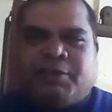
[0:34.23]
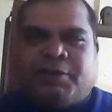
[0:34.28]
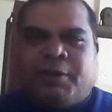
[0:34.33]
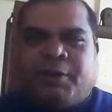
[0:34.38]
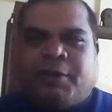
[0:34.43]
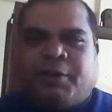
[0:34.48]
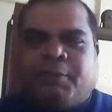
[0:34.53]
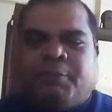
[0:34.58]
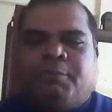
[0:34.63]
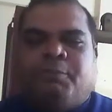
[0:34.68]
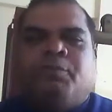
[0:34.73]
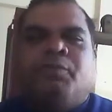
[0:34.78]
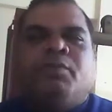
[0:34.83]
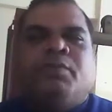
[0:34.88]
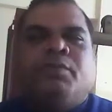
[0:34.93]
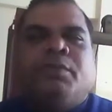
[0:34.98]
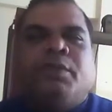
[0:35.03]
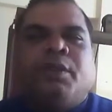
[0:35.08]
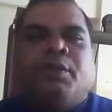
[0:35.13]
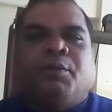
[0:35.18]

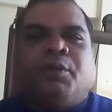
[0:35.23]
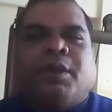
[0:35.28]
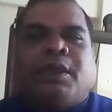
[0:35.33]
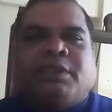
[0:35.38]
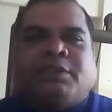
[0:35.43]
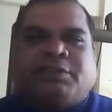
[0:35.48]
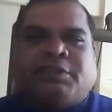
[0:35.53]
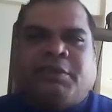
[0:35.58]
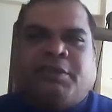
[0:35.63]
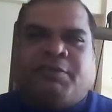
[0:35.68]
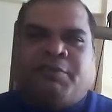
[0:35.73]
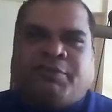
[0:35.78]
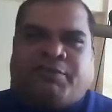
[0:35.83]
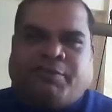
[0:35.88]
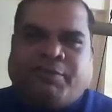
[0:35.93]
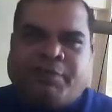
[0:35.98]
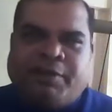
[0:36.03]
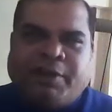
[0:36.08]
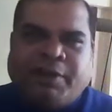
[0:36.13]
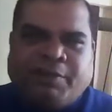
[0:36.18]
When I say
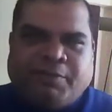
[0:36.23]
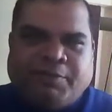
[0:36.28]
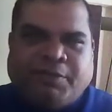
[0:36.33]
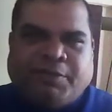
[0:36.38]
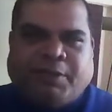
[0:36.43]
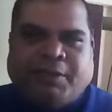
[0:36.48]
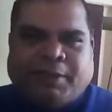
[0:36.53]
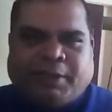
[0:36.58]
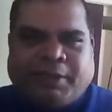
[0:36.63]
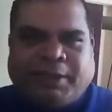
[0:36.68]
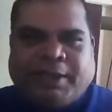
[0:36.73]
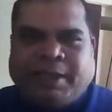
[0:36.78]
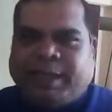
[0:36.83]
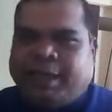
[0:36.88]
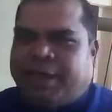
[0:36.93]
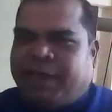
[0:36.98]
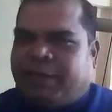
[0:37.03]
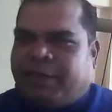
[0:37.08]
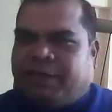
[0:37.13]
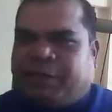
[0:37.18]
flavor,
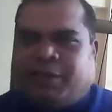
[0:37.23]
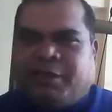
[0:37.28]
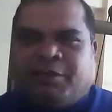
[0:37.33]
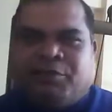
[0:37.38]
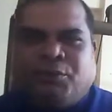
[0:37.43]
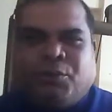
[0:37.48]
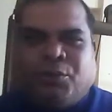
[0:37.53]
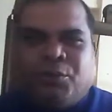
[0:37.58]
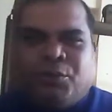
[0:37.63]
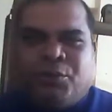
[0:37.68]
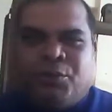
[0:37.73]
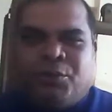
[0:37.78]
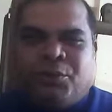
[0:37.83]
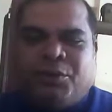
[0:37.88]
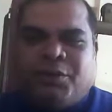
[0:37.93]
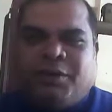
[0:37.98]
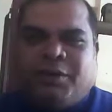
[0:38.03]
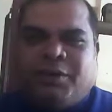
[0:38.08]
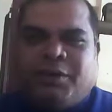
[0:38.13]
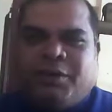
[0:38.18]
I'll give you
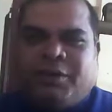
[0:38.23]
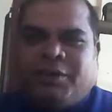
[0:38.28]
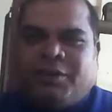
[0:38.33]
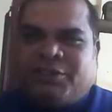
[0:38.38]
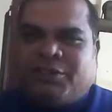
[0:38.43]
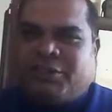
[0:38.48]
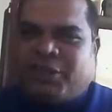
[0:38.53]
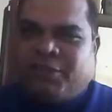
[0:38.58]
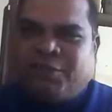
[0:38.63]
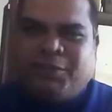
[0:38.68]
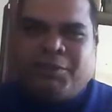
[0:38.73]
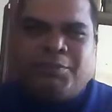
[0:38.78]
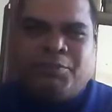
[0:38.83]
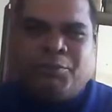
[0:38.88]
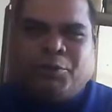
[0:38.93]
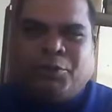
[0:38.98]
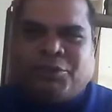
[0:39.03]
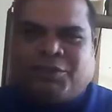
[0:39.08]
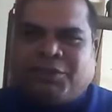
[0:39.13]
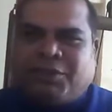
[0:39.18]
some
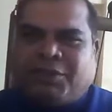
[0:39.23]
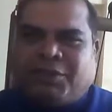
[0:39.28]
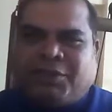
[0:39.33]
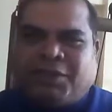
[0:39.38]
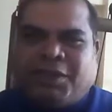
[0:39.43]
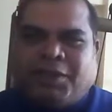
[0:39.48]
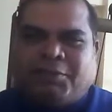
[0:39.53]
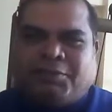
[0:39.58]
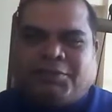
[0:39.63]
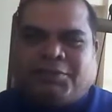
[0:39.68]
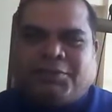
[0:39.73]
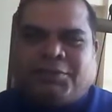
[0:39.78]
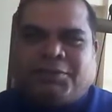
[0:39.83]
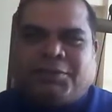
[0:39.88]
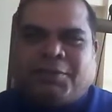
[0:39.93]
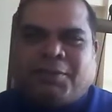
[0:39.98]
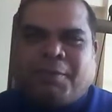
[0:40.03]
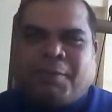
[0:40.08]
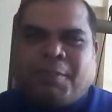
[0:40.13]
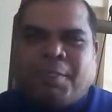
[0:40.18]
inputs and tips
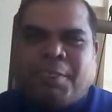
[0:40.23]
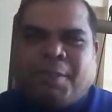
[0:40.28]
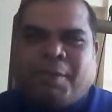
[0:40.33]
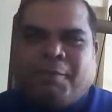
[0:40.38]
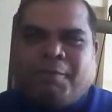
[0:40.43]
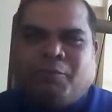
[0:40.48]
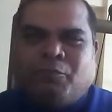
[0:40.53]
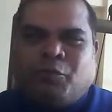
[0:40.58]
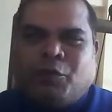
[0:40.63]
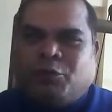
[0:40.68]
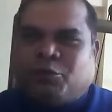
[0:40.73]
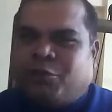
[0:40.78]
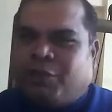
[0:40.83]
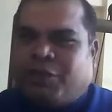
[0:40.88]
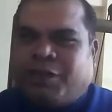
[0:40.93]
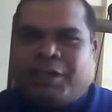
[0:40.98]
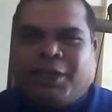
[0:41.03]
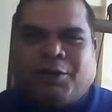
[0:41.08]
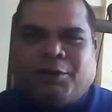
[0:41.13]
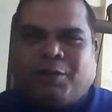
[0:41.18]
which
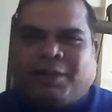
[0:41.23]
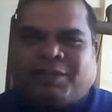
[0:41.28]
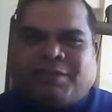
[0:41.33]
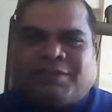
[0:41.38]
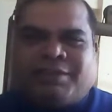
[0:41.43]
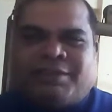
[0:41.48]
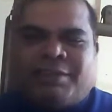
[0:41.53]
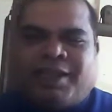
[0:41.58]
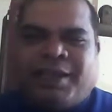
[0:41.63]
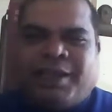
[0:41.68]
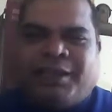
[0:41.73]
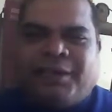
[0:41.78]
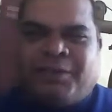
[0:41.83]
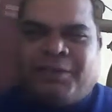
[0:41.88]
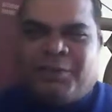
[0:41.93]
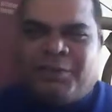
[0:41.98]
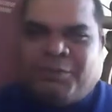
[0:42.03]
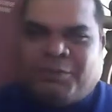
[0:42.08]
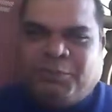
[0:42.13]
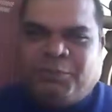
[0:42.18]
will get you excited.
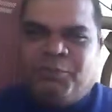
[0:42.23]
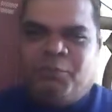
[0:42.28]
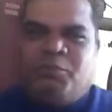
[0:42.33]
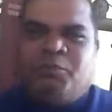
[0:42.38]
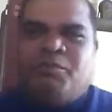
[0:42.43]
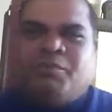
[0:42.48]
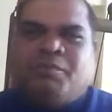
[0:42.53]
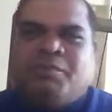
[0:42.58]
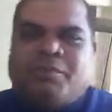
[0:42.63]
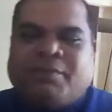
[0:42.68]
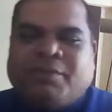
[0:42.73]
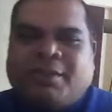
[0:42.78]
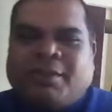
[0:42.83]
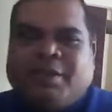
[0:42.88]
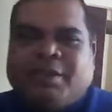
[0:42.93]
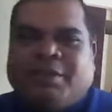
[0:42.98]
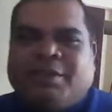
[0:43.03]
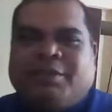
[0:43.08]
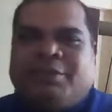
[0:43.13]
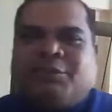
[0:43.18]

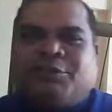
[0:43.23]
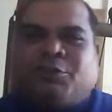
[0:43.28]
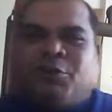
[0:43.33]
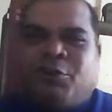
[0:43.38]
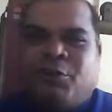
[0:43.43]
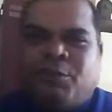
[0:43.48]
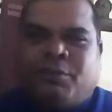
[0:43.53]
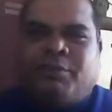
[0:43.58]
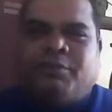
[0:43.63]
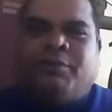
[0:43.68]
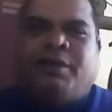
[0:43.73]
So,